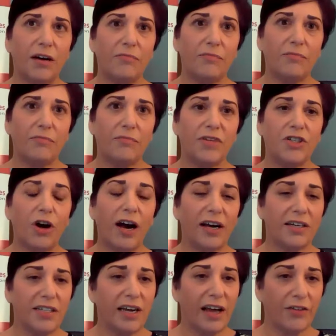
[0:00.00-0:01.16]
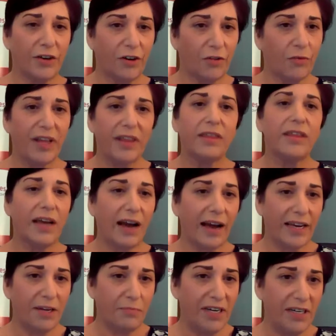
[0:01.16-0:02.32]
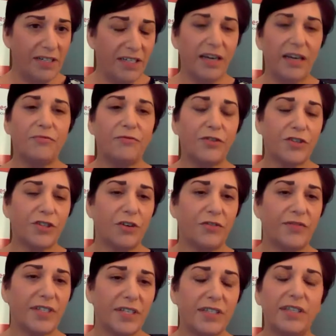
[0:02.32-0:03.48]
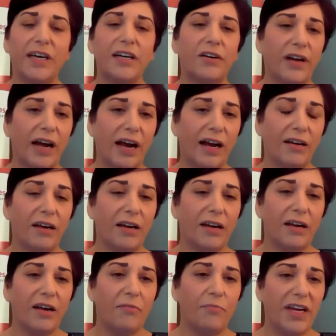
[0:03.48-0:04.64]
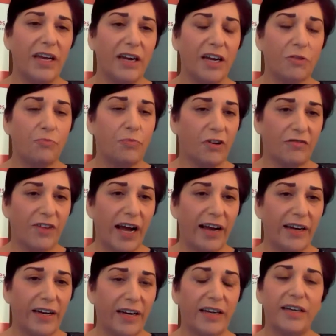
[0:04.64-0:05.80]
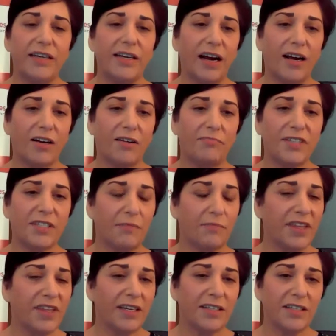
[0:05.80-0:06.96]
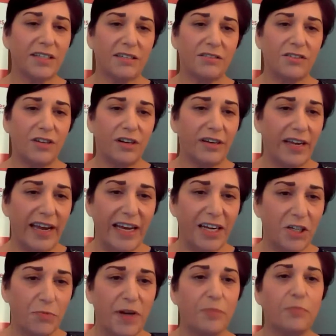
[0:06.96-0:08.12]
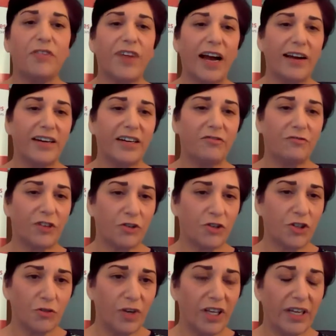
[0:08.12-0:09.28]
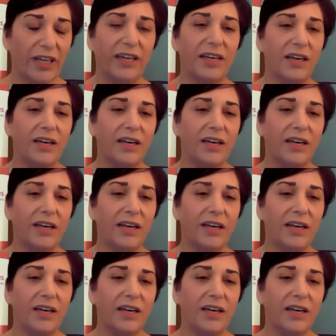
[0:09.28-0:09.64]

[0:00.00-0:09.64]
talk together with the IEP team for services that are not being provided. Some things can't be provided virtually.